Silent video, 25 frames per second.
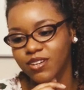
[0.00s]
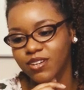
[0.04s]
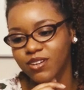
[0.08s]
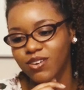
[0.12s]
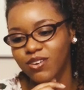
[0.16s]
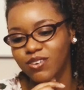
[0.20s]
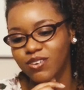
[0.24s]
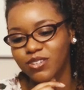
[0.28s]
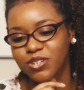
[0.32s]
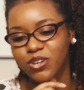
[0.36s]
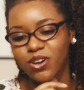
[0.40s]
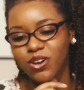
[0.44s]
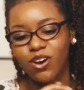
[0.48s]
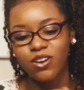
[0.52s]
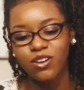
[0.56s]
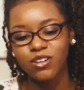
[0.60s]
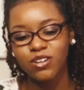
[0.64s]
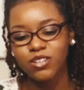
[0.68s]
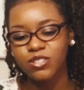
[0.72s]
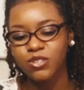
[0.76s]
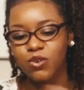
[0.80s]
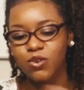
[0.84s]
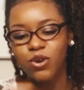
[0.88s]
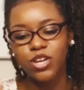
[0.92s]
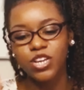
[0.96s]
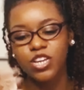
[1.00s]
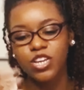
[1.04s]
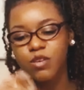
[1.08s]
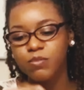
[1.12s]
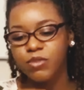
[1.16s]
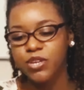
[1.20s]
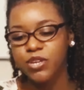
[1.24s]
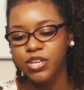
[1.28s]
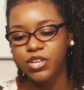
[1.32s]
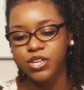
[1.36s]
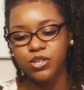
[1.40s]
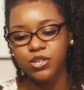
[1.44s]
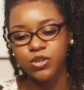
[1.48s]
daughters, or it could
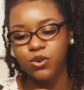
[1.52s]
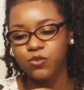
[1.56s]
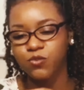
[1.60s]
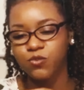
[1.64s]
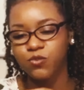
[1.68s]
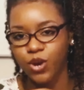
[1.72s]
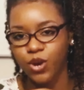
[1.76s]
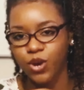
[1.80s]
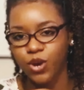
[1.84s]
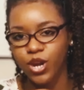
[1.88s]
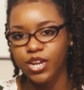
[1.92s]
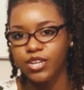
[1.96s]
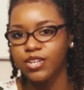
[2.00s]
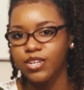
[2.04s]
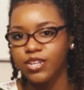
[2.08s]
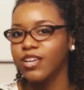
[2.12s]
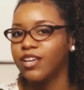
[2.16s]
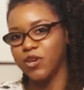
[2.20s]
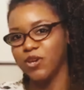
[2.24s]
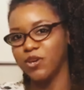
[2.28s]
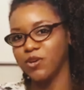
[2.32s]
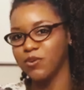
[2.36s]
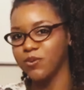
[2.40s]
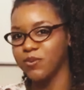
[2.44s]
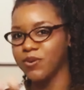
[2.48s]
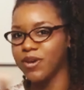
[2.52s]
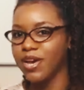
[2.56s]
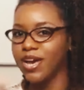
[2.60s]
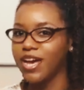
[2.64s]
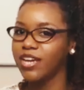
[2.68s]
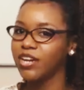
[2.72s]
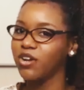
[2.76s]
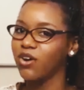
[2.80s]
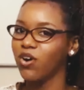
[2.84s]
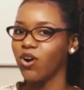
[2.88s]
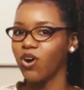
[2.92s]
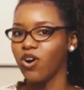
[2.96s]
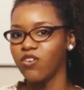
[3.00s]
be your friend, feel kind
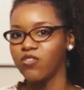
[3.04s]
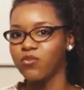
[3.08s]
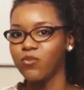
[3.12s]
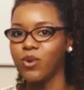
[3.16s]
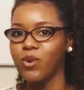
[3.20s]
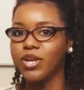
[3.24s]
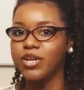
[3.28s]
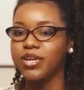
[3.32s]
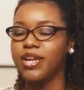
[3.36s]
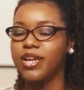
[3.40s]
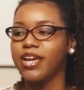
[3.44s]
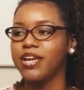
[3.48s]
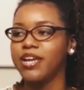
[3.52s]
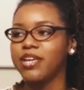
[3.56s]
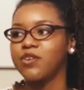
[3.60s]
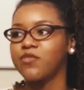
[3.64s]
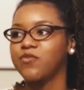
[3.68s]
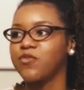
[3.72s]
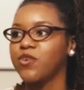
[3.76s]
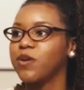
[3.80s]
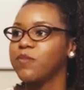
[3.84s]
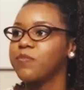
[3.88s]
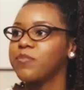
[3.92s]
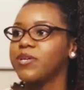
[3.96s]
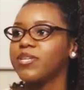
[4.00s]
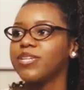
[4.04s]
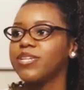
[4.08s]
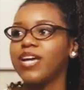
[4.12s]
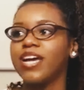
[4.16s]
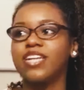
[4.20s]
of off one day and your friend be like,